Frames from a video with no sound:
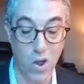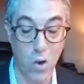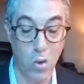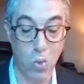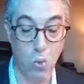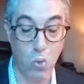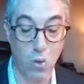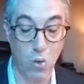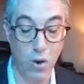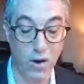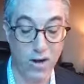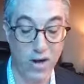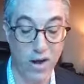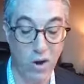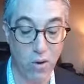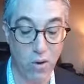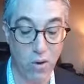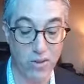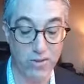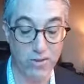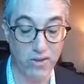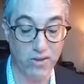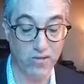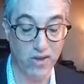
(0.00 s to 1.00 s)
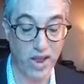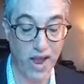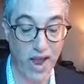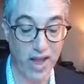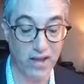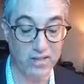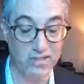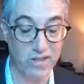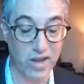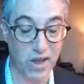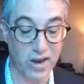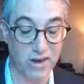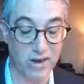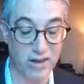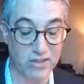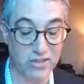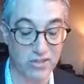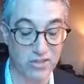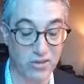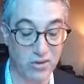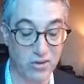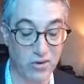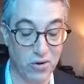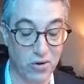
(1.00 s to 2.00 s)
working on the task I
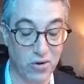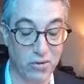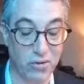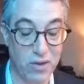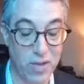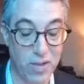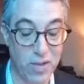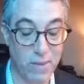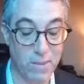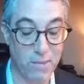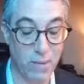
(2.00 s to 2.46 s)
consider